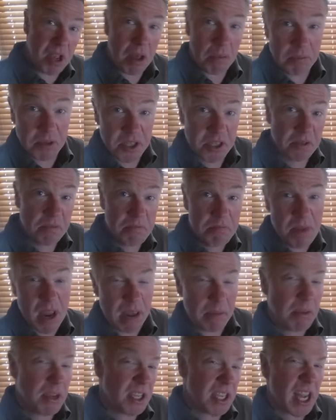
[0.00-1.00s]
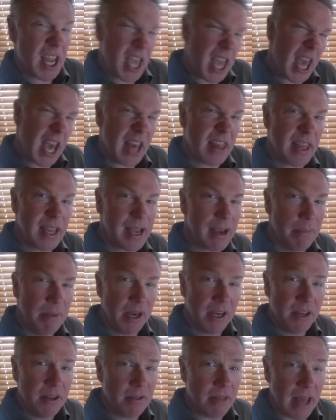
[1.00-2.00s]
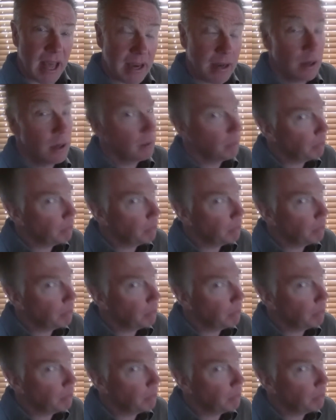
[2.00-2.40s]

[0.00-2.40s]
helps make me say, yeah, I think I'm going to do that.